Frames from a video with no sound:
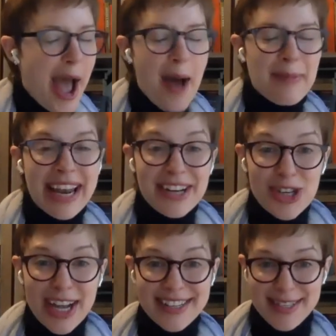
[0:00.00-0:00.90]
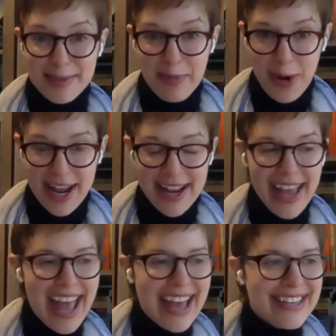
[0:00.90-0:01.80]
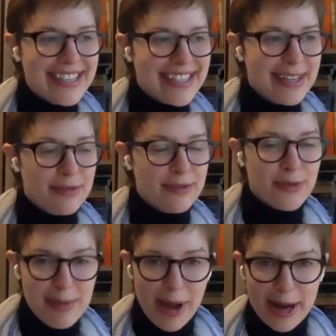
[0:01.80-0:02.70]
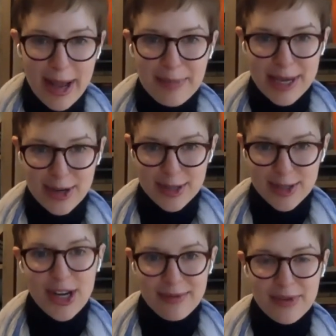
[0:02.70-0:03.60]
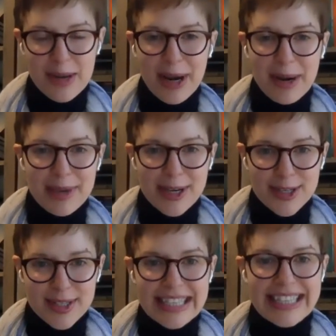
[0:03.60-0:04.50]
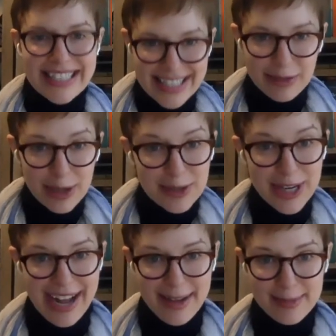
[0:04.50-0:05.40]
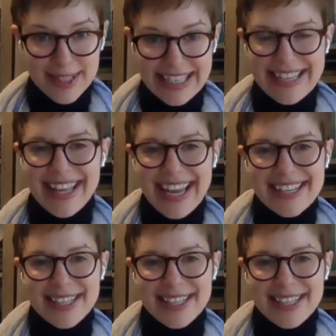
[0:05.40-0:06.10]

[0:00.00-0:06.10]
Um, and I checked this morning, and Fremont appears, John Fremont appears zero times in the wow.